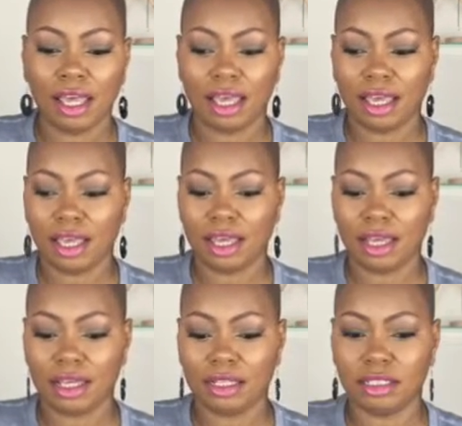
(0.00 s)

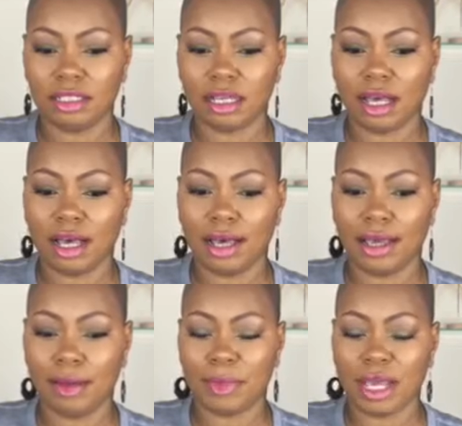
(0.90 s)
and
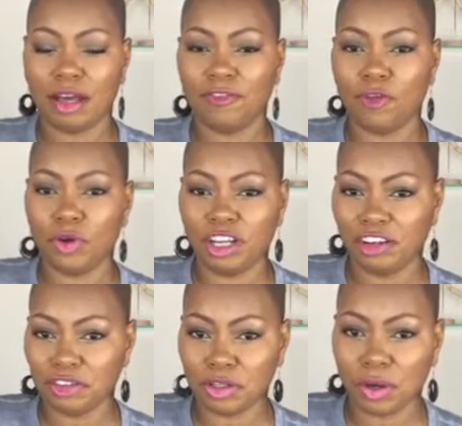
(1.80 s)
I'm 40
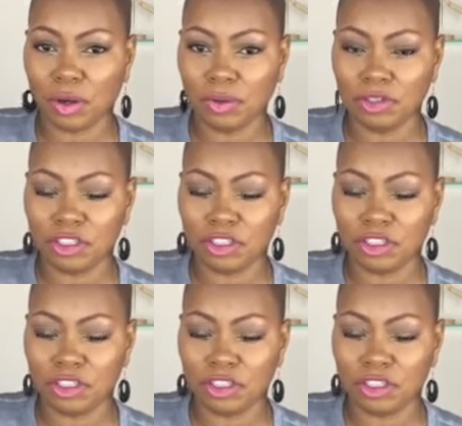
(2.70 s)
years old,